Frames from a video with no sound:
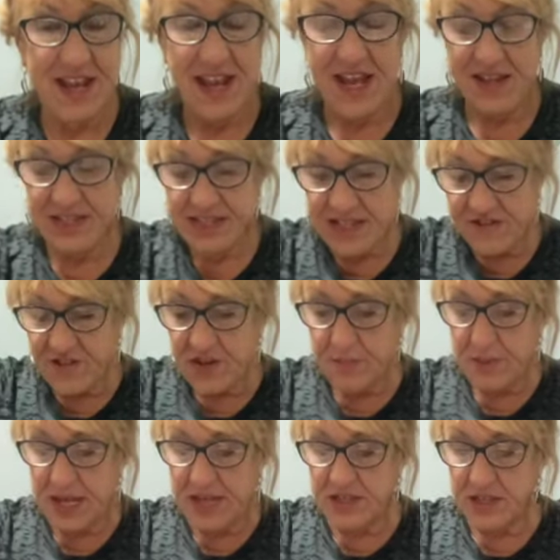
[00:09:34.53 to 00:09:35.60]
And the Seven of
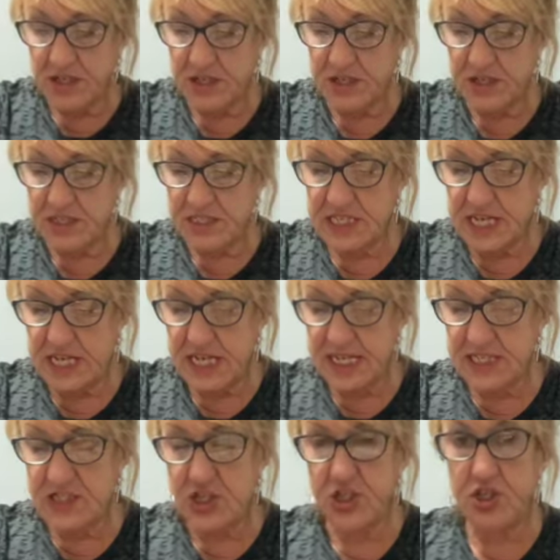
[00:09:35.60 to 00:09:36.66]
Pentacles
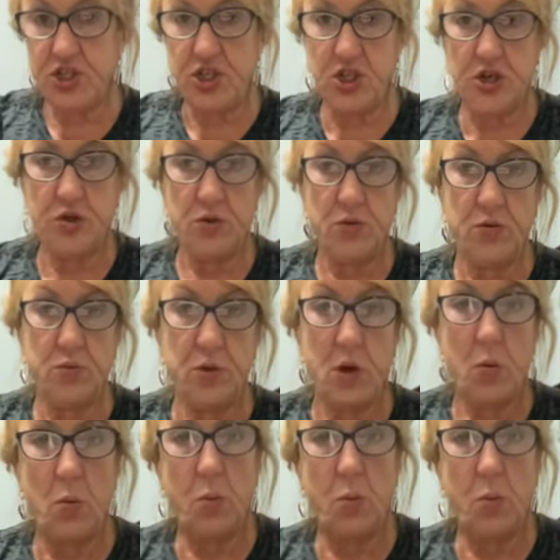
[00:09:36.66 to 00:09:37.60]
is you